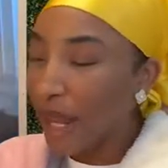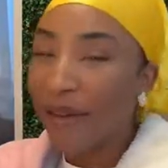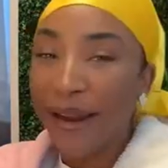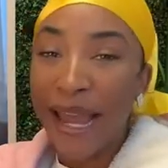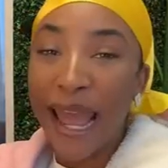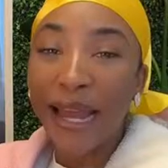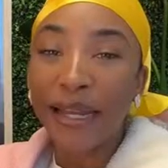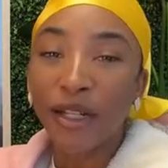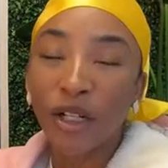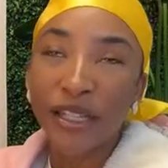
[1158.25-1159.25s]
All right.
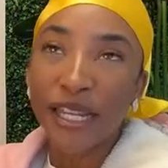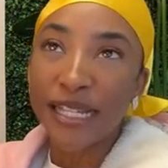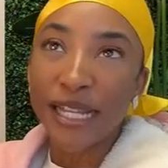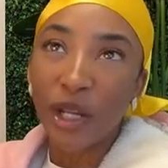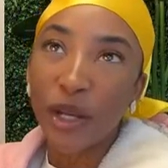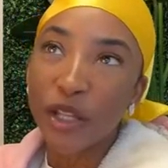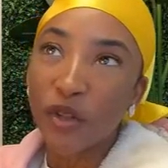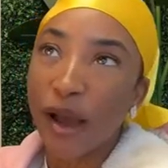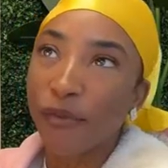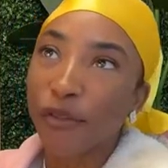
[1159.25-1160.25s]
And the good thing is that you guys
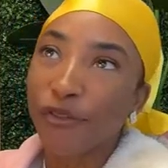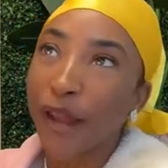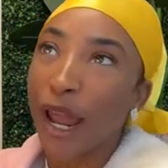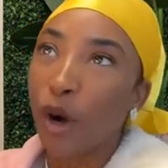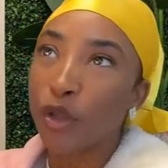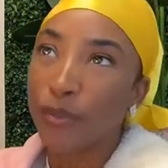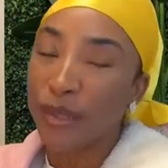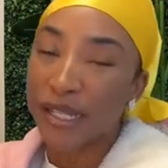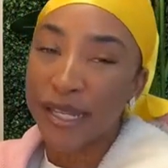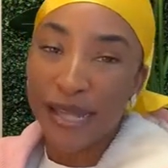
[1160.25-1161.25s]
don't have to fly out to
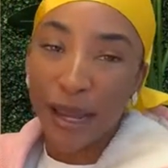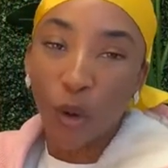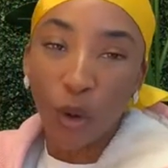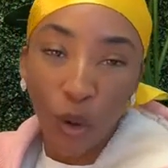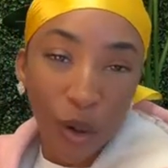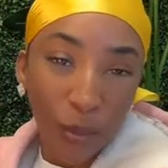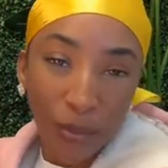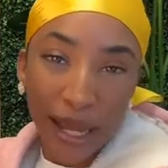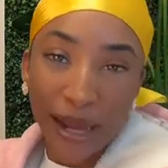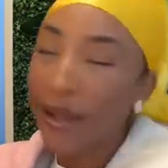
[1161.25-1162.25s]
places like
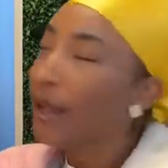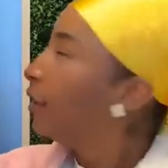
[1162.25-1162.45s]
Colombia.